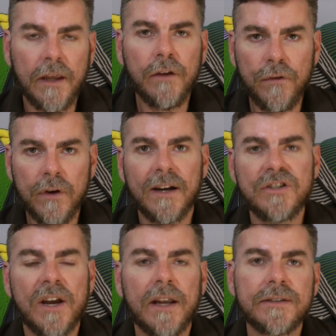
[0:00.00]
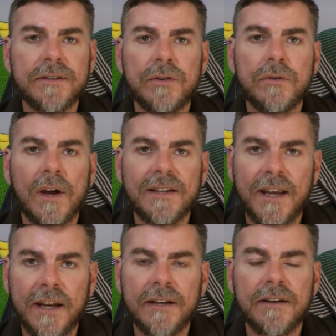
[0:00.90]
if you get a chance to
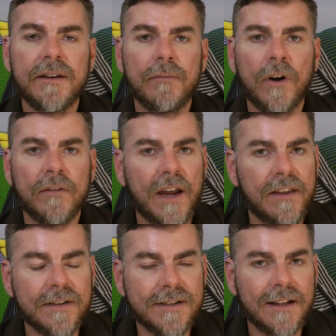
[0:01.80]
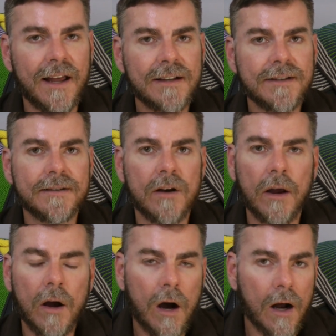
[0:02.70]
attend one of Nathan's classes,
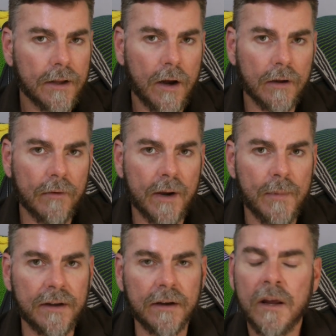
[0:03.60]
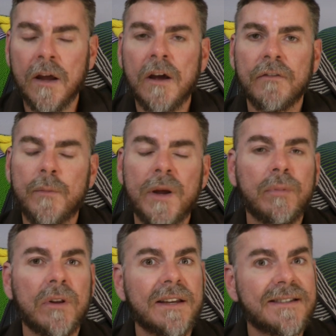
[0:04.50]
I highly, highly recommend it. For
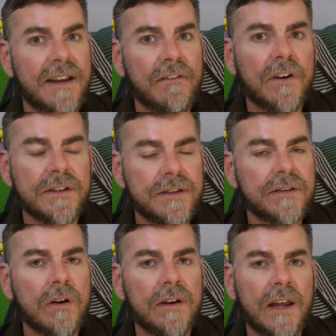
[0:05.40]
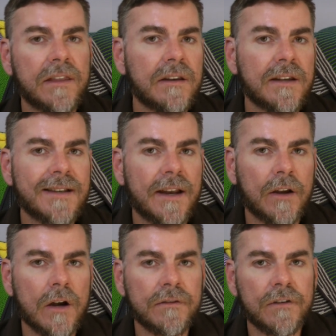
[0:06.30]
people in San Francisco, Nathan is
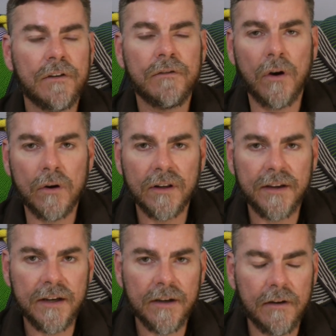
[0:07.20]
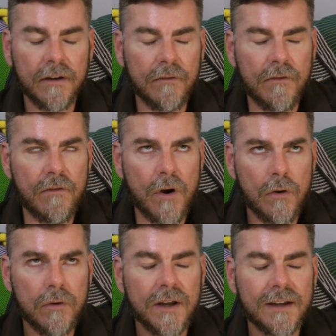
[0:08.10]
heading over for Vogue Knitting,
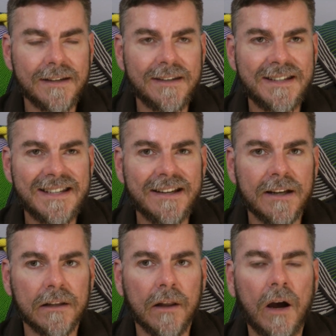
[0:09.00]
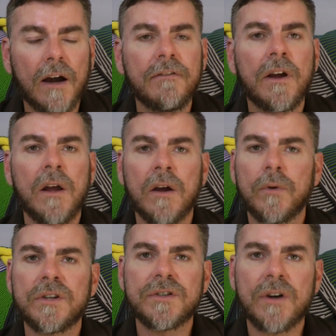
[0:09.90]
Vogue Knitting Live,
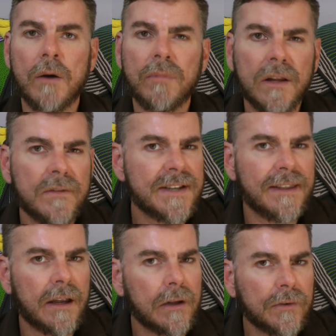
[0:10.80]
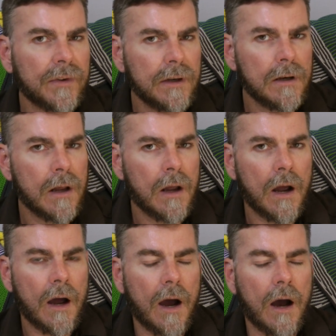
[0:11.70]
which I believe is at the Hilton.
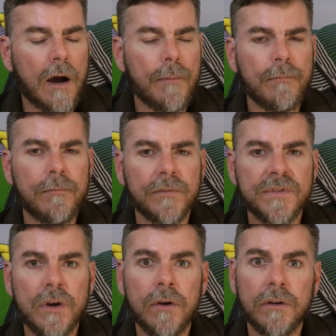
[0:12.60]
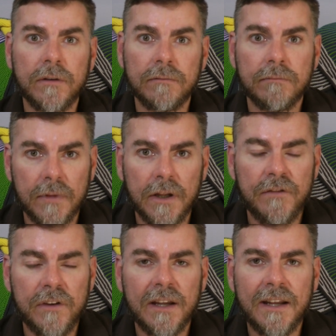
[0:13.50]
Um, so
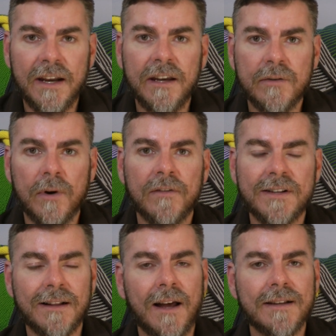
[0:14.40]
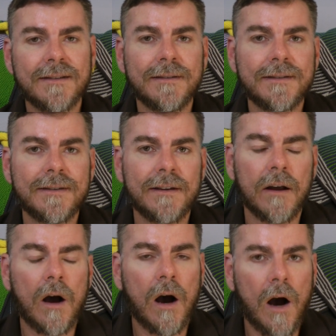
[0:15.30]
if you can get into one of his classes,
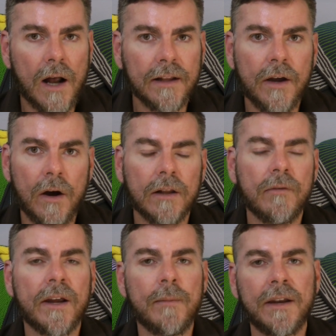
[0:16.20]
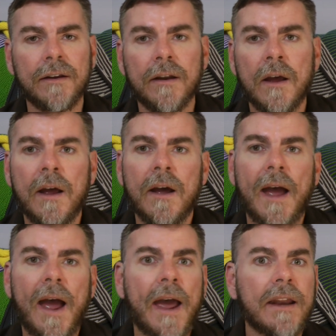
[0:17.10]
highly, highly recommended.
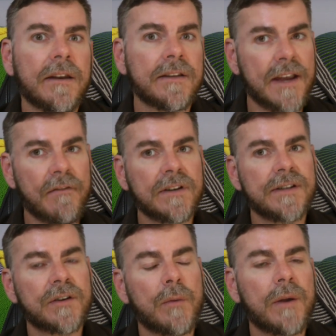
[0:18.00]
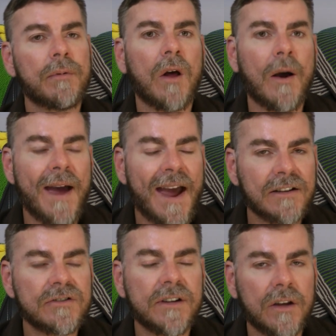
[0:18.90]
And San Francisco people, I'm
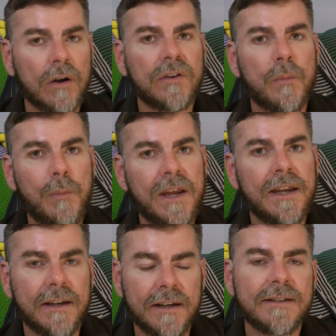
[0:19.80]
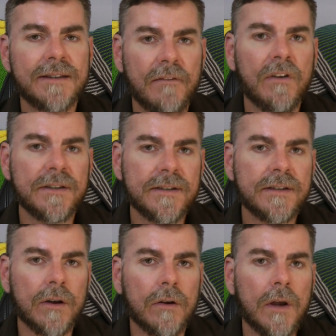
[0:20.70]
actually going to be in San
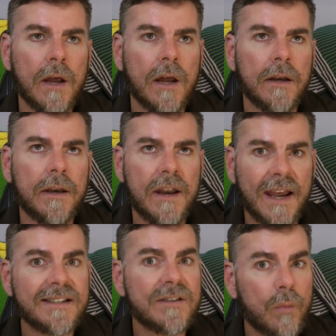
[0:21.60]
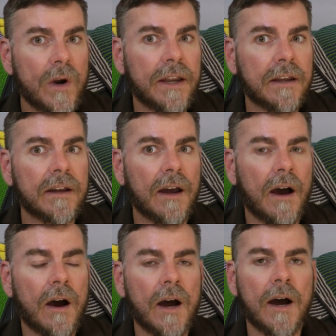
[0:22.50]
Francisco next week.
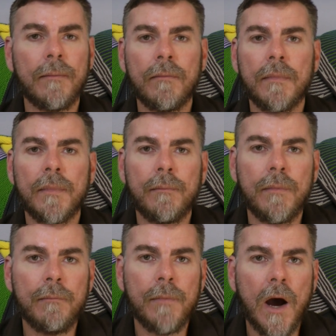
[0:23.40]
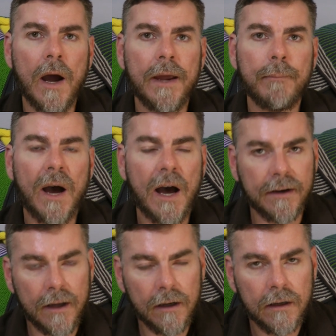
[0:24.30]
Um, my
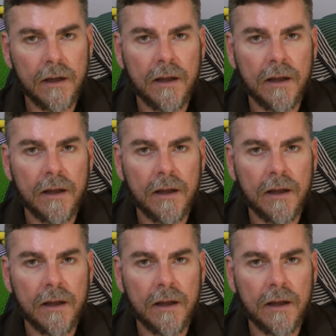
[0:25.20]
partner